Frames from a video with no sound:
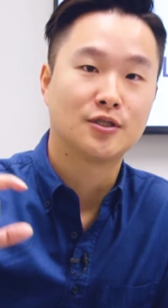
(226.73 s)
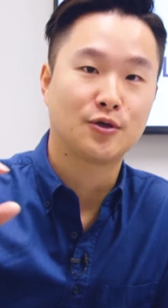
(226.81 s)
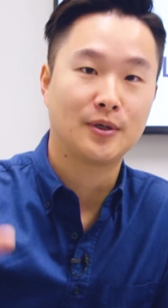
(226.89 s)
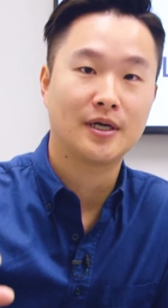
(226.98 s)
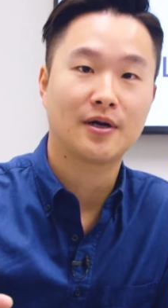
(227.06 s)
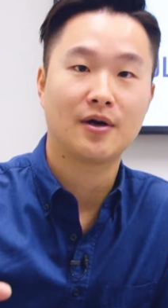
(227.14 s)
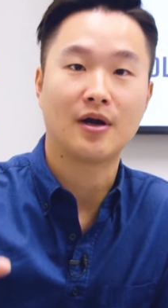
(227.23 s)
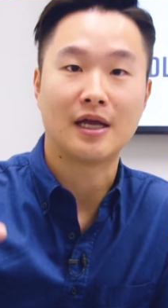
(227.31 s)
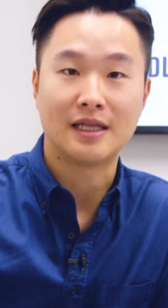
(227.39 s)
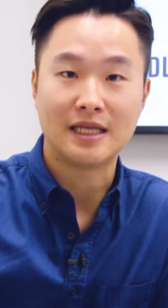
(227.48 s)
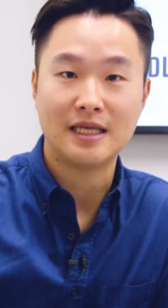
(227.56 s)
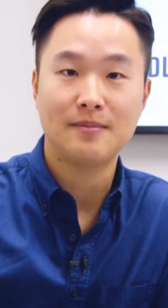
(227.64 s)
trigger
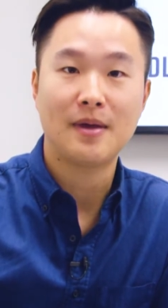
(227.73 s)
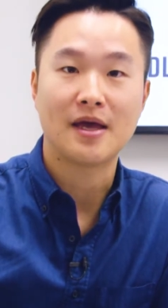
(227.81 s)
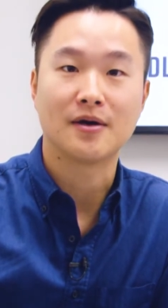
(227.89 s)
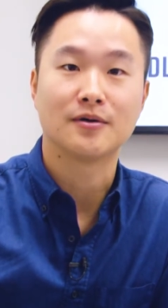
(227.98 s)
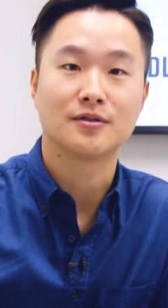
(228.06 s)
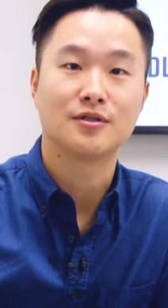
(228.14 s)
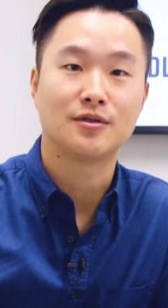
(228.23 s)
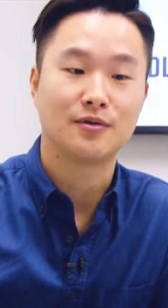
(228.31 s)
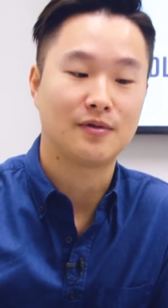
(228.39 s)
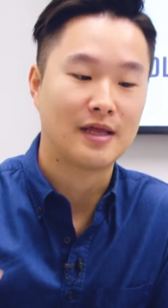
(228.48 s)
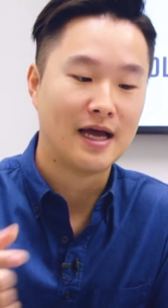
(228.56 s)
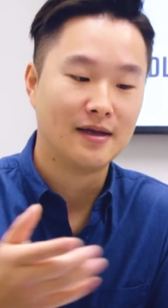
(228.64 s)
an email
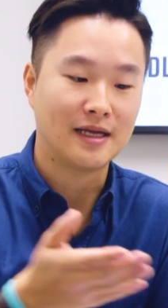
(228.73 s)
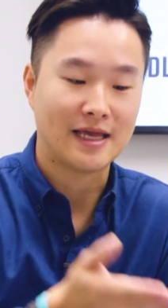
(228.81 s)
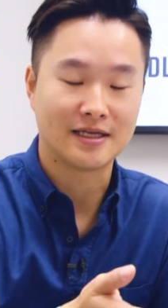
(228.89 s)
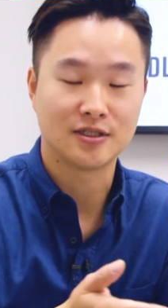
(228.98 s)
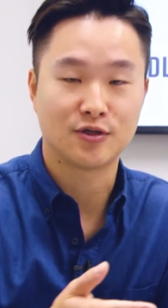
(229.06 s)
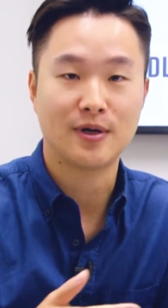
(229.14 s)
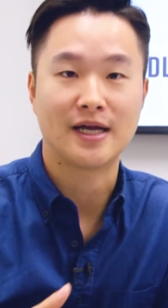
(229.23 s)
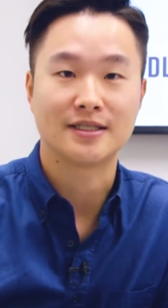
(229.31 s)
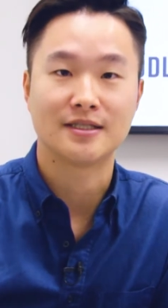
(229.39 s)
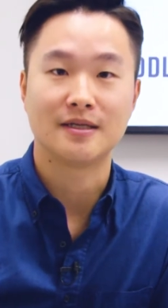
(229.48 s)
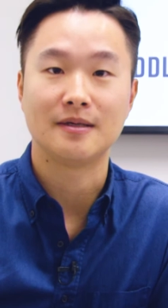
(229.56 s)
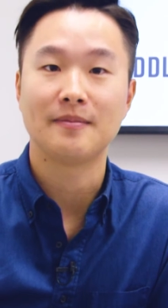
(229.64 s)
to that
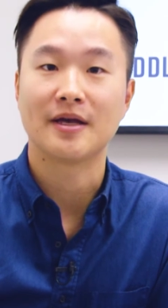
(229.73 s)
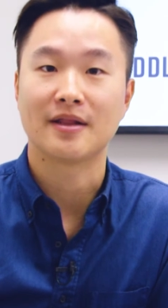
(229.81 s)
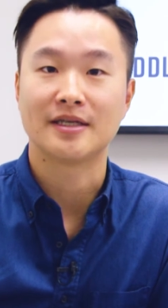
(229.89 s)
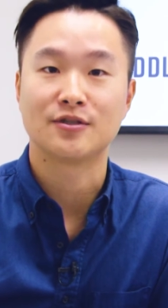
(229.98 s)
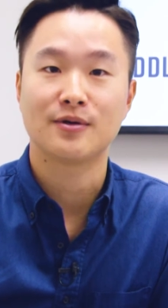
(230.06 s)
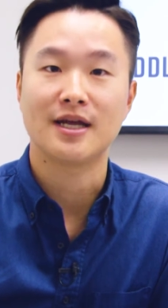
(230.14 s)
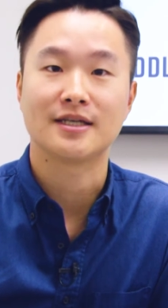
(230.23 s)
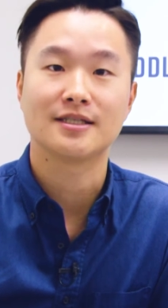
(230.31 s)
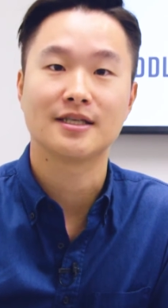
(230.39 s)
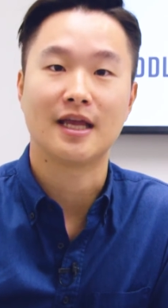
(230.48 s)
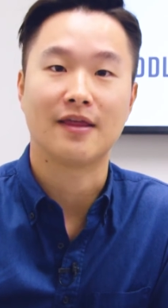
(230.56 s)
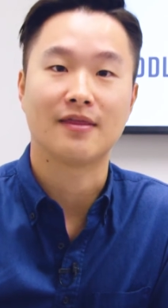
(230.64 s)
email
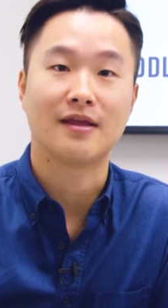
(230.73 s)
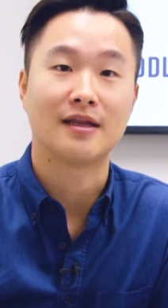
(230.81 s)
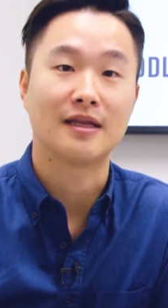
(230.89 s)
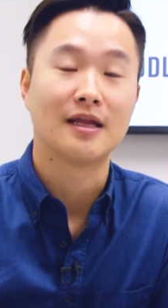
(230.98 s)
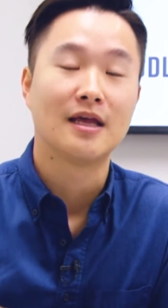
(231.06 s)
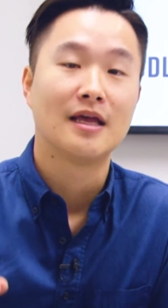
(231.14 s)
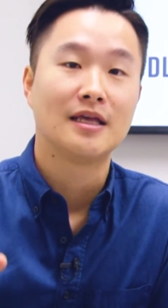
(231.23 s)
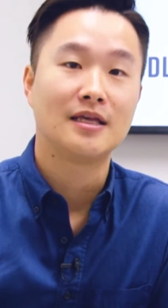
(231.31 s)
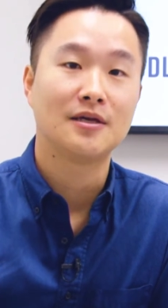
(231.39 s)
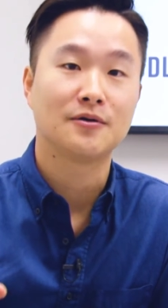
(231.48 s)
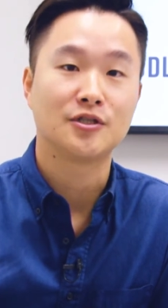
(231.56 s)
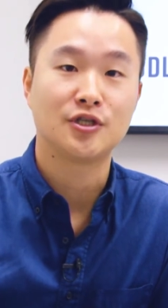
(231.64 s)
address, and then
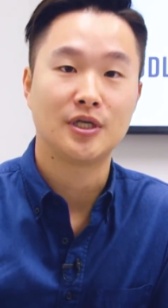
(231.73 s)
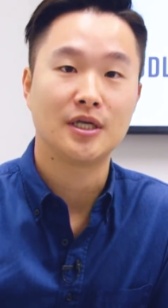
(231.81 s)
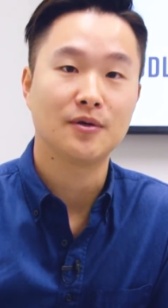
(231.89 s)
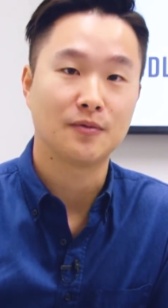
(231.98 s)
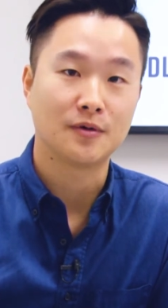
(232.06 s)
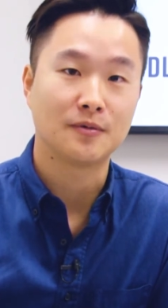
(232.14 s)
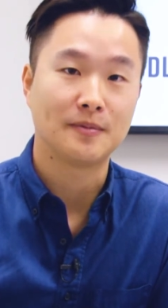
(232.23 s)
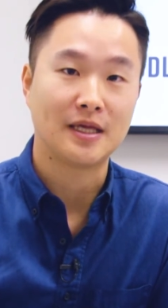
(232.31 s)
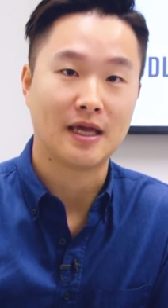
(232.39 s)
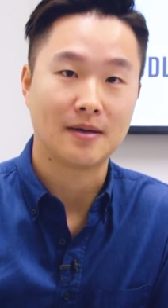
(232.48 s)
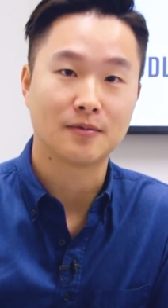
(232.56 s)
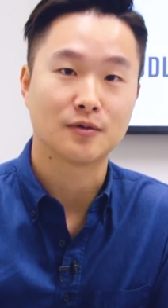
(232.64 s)
he or she will
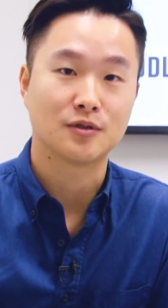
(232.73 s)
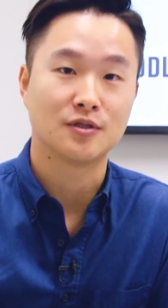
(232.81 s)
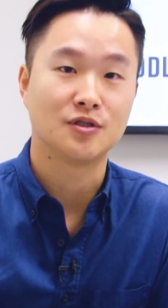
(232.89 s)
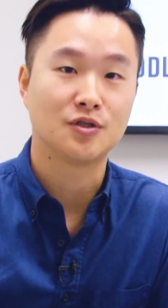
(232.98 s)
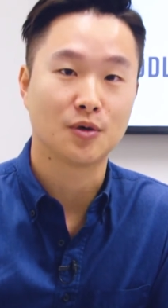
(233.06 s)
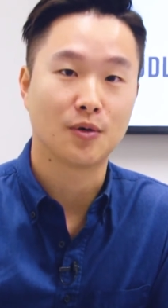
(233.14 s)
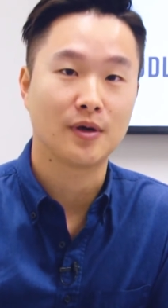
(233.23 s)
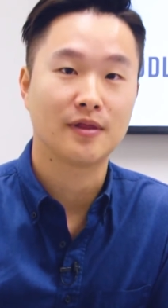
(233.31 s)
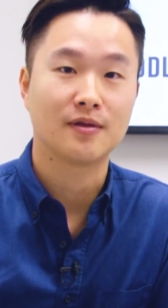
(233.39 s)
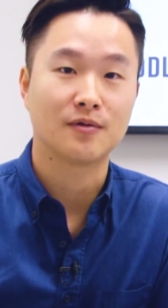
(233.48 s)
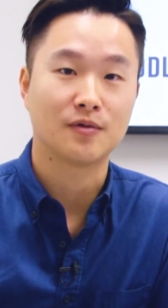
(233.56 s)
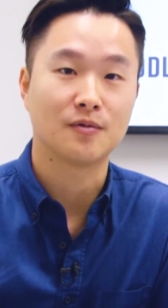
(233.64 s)
be able to join
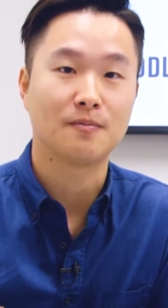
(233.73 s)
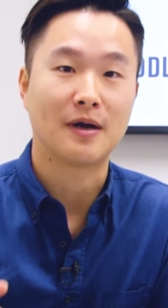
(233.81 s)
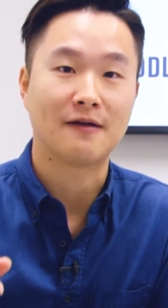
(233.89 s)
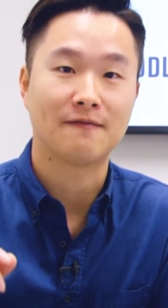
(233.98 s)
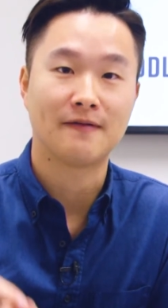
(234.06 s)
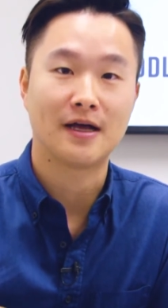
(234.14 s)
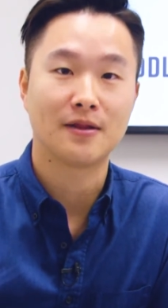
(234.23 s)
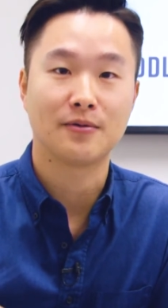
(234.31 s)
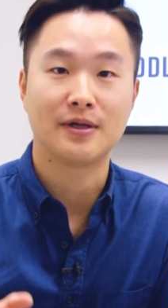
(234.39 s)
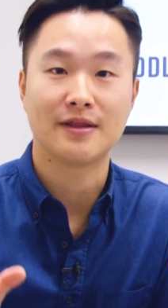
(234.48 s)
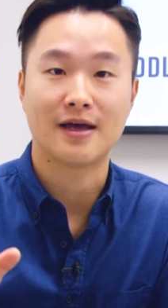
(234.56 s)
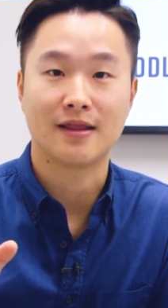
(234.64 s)
the group by
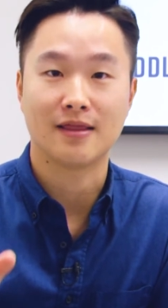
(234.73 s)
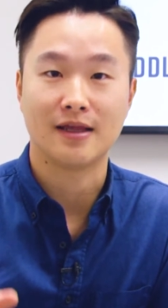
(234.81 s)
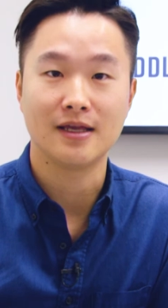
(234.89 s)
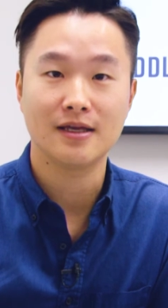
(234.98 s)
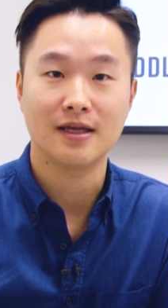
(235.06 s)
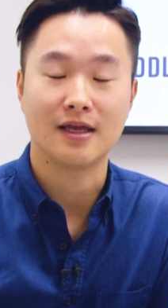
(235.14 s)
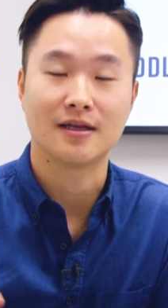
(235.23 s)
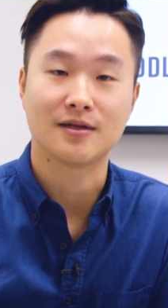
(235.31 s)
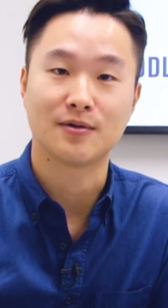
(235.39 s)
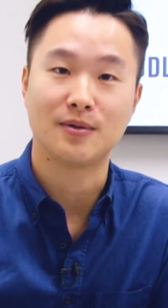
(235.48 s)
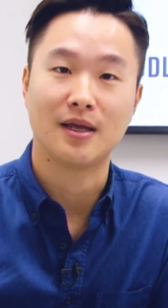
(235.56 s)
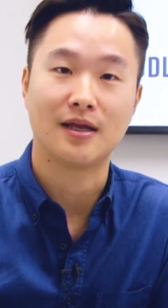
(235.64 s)
following that link and
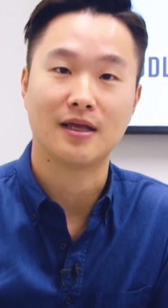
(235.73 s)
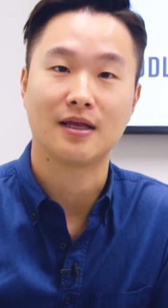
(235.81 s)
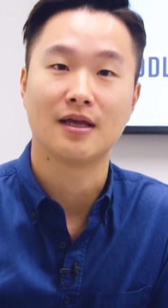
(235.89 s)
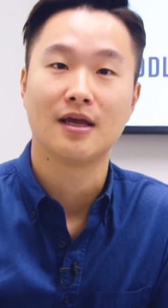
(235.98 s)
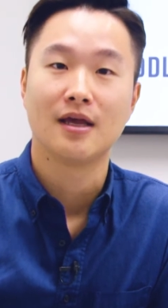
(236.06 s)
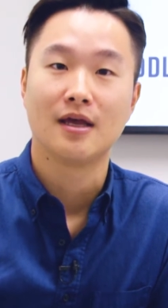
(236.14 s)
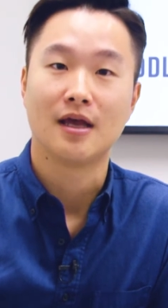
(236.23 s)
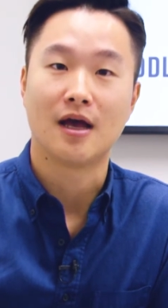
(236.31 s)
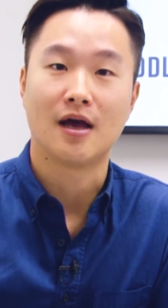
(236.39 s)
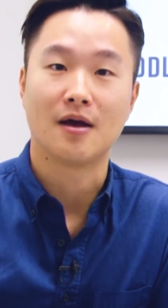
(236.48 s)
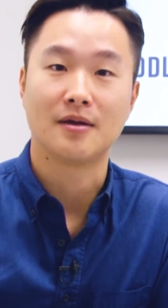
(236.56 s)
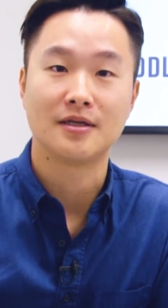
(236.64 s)
creating
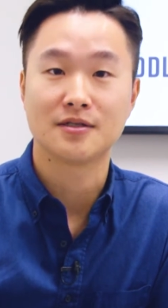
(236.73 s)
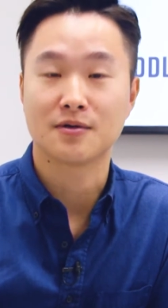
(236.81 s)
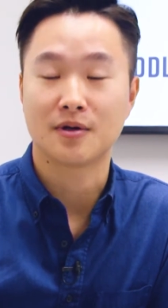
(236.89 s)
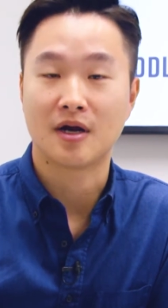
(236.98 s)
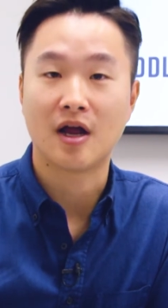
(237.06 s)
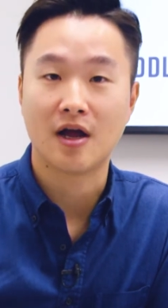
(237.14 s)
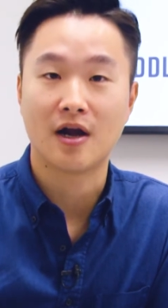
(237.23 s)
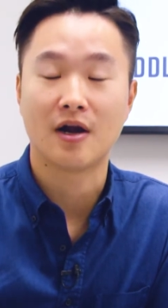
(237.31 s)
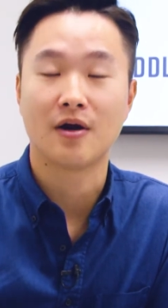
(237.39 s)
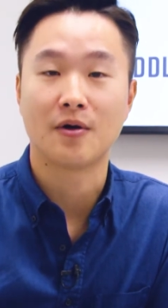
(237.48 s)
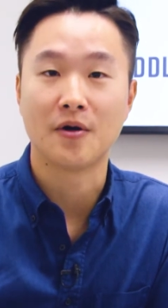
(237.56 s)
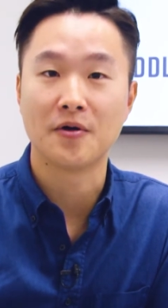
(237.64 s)
his or
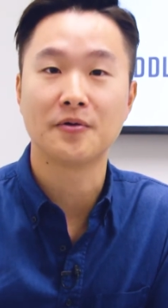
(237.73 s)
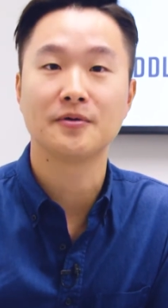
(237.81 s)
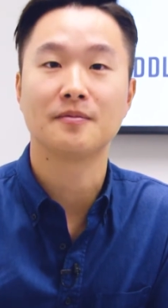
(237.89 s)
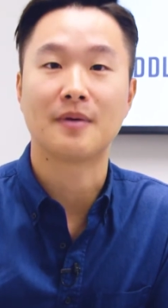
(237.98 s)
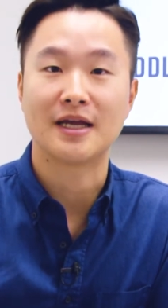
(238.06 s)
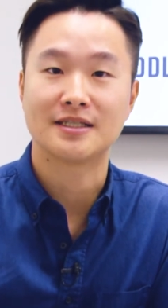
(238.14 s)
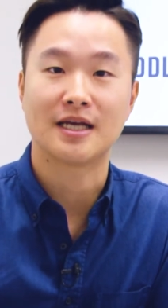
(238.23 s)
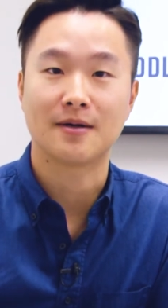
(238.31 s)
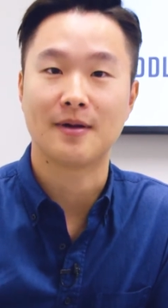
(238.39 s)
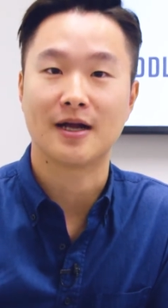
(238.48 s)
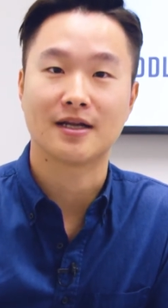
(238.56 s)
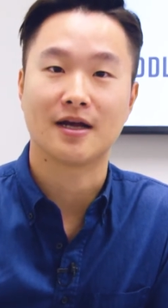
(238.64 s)
her own
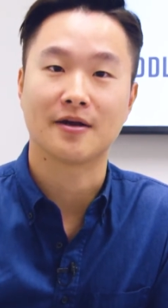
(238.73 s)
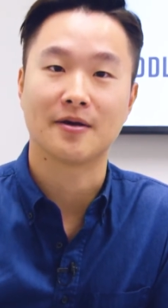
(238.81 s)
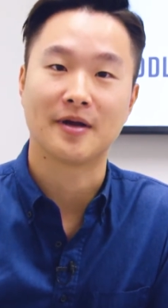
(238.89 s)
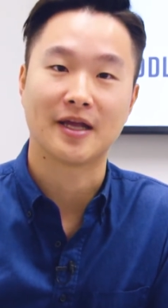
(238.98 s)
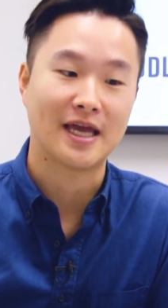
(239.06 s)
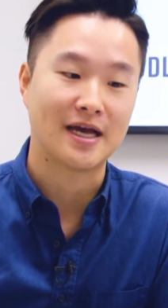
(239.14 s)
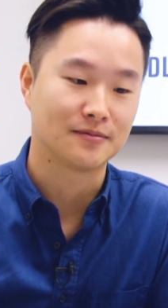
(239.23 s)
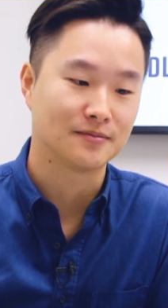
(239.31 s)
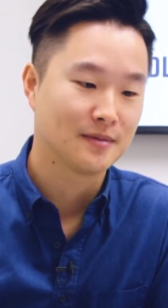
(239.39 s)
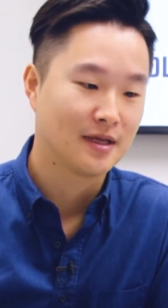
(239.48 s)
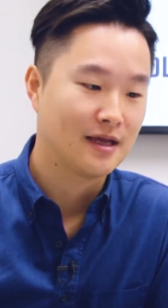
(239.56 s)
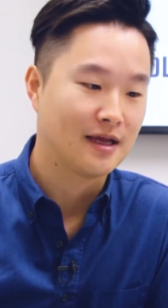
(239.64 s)
mysaddleback.com account.
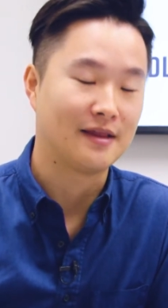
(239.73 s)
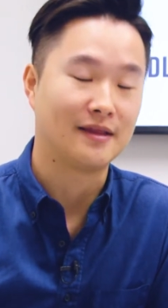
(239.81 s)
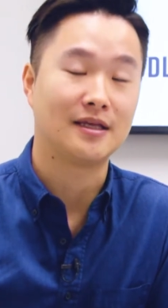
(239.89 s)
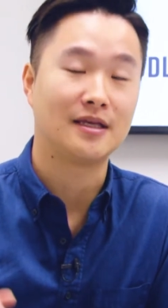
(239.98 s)
And